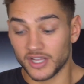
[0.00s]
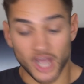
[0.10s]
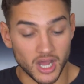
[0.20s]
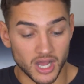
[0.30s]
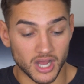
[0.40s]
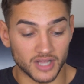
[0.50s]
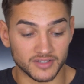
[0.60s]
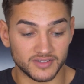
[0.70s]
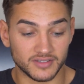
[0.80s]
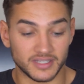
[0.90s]

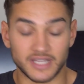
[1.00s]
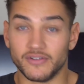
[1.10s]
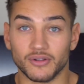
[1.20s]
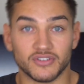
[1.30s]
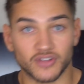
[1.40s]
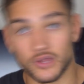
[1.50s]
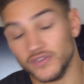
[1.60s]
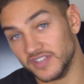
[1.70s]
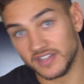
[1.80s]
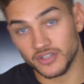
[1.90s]
cars, even on
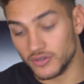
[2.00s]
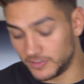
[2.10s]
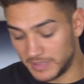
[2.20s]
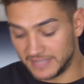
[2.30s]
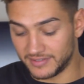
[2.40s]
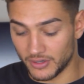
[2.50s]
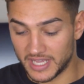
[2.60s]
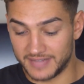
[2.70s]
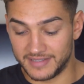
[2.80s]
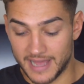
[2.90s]
sofas there's USB
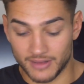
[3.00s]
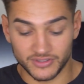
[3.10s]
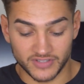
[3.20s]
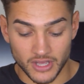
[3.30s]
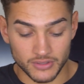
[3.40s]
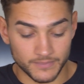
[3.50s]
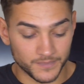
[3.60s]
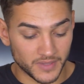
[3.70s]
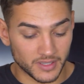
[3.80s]
sockets now, so